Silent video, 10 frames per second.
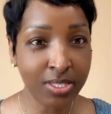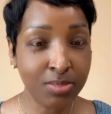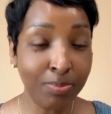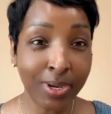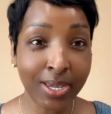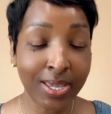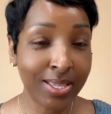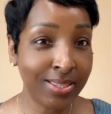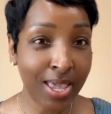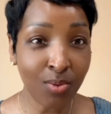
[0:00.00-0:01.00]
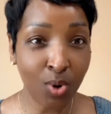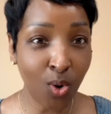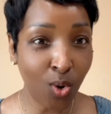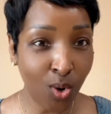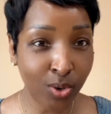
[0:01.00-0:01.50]
but they were
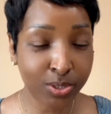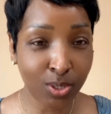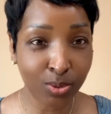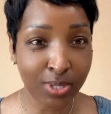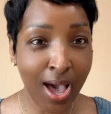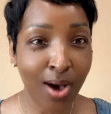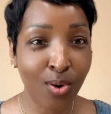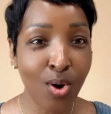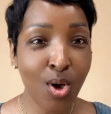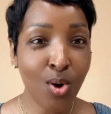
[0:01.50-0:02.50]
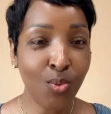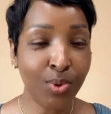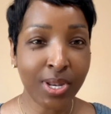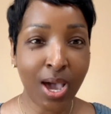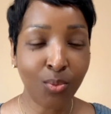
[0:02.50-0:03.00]
all sold out when
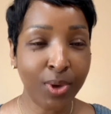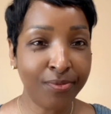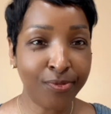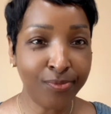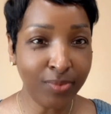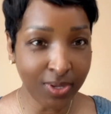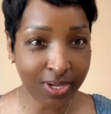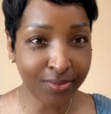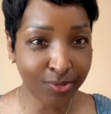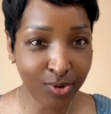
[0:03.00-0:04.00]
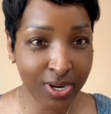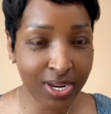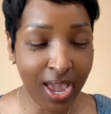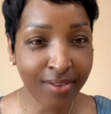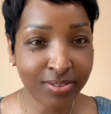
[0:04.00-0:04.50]
I went looking for it
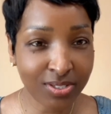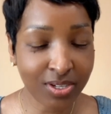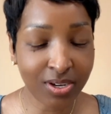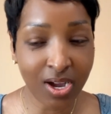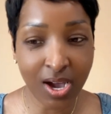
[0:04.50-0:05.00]
after